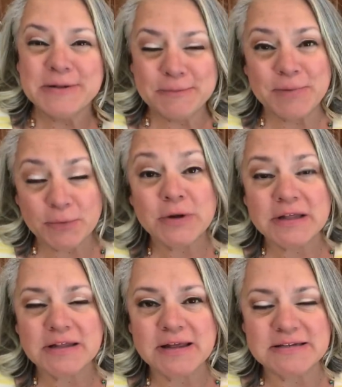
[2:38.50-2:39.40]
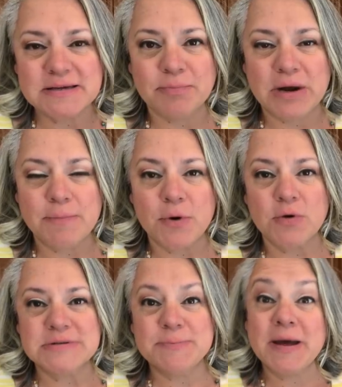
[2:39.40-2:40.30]
But really, they did break
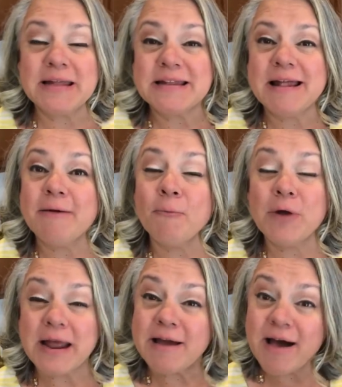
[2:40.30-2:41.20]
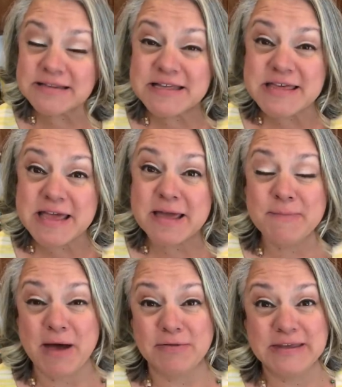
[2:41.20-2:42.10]
bones. But when I got to thinking
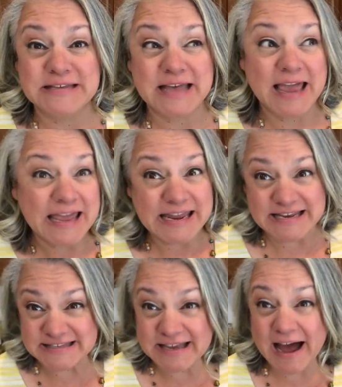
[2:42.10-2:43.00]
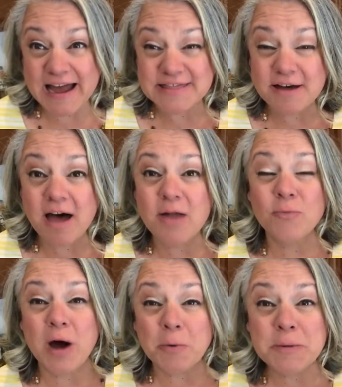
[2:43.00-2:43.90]
about these eighties, I
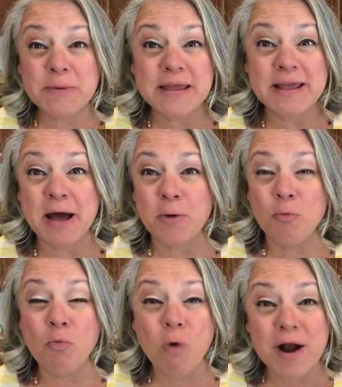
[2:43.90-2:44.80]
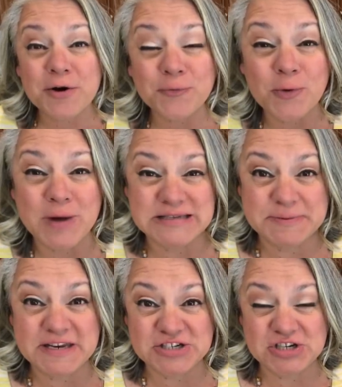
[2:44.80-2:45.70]
thought what would be a wonderful
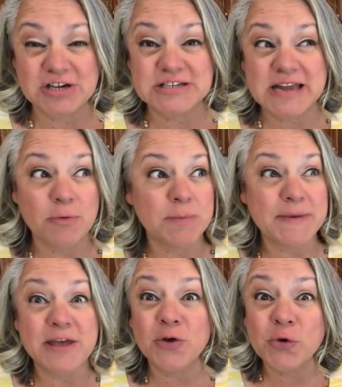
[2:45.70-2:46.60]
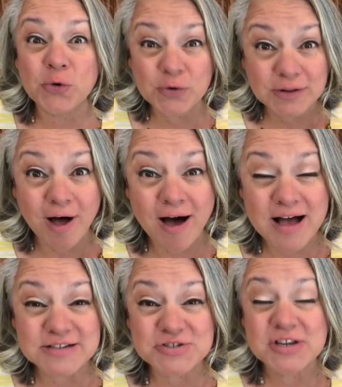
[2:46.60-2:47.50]
recipe to share today would be
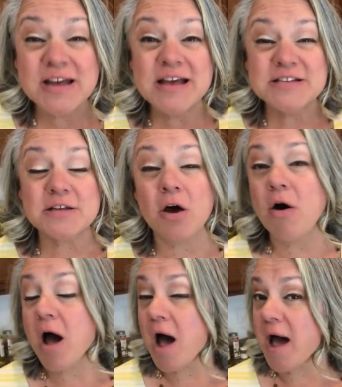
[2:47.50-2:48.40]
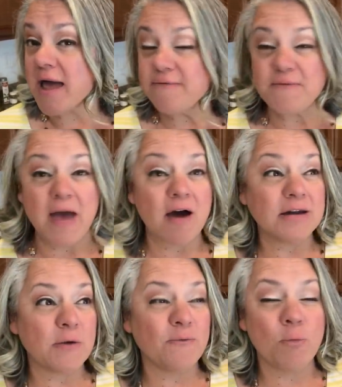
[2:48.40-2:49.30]
goulash. So I
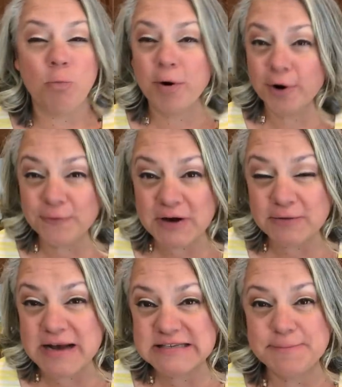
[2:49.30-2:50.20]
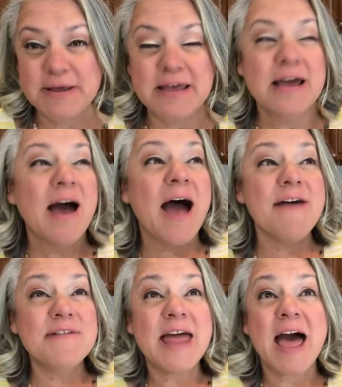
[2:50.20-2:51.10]
found a perfect recipe.
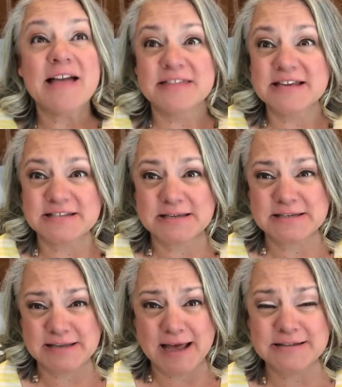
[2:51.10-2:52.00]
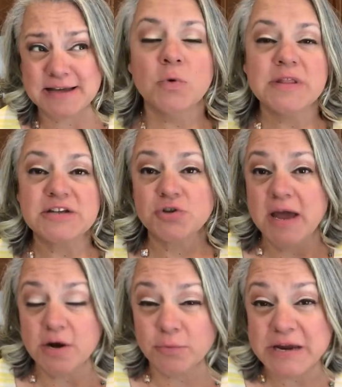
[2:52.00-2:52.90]
I haven't had this since when they
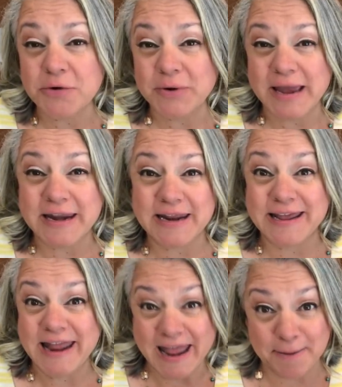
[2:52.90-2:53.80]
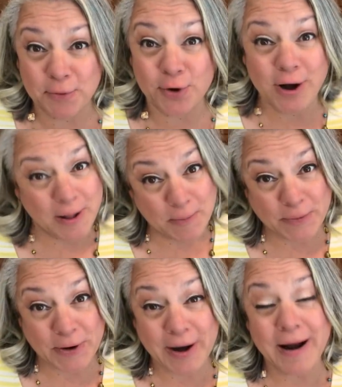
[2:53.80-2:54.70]
tried to recreate it in Hamburger
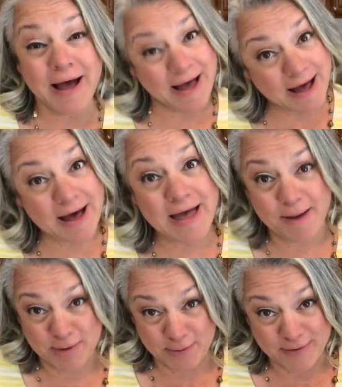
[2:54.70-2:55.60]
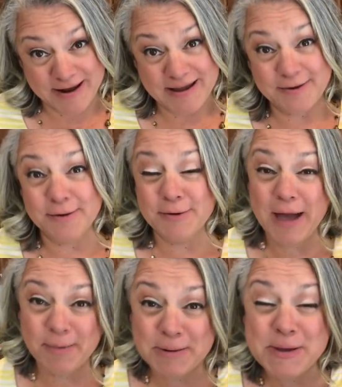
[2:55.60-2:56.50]
Helper. Uh, am I right? Who?
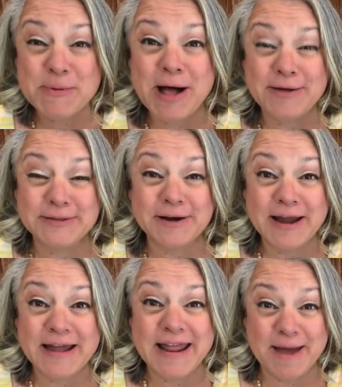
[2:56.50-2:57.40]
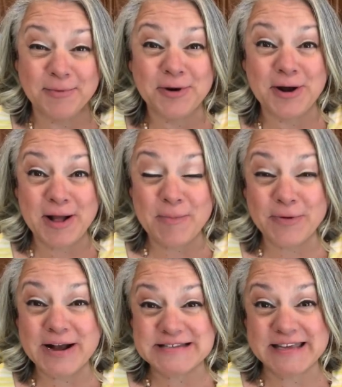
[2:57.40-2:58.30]
How many people out there had Hamburger
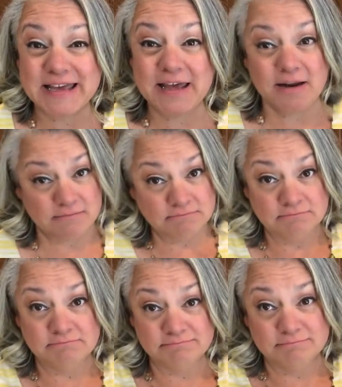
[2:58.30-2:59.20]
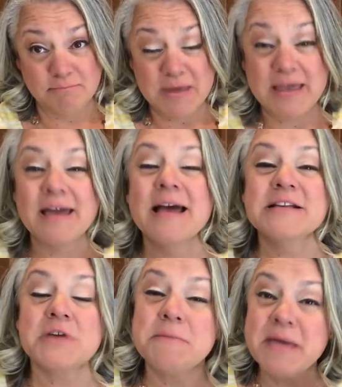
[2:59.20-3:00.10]
Helper as a kid? Me.
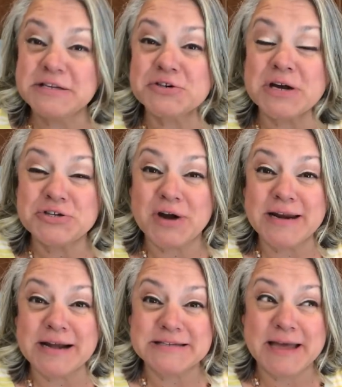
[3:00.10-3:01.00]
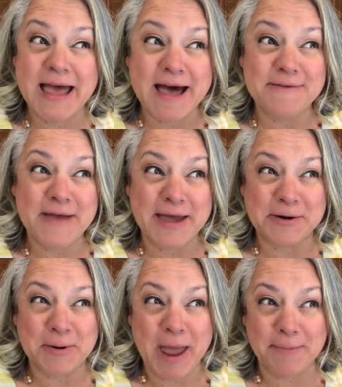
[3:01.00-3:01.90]
So I made sure I try not to have
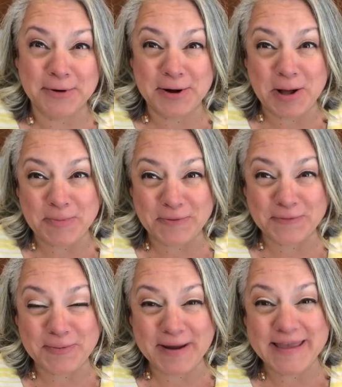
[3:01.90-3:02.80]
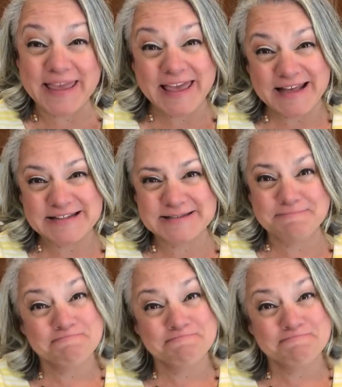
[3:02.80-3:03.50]
Hamburger Helper for my kids.